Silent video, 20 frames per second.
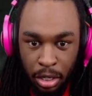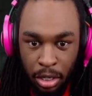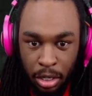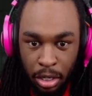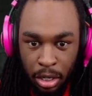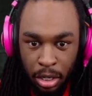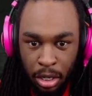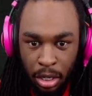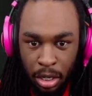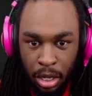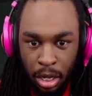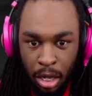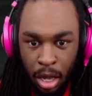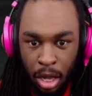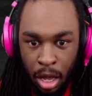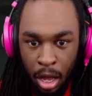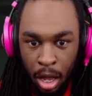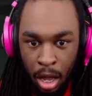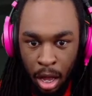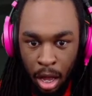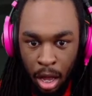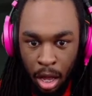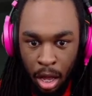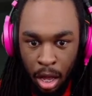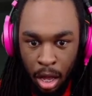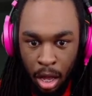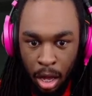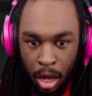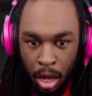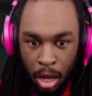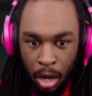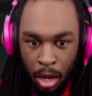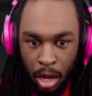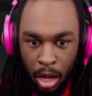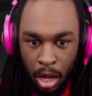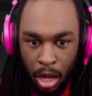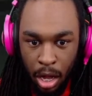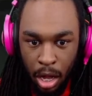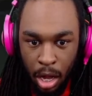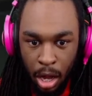
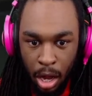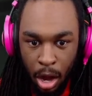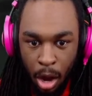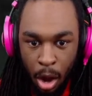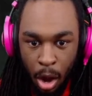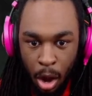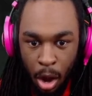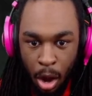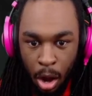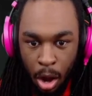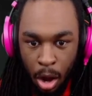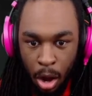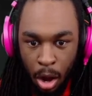(silence)